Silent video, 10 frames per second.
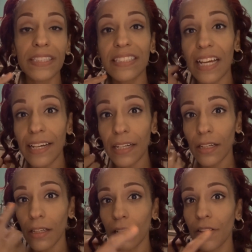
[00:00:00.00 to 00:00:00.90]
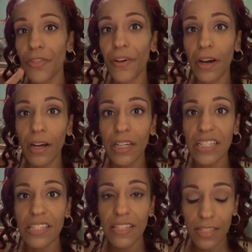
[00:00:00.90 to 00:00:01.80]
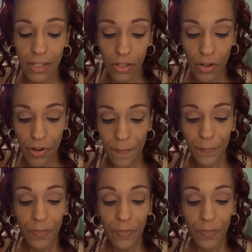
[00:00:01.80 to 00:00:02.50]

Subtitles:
setting the concealer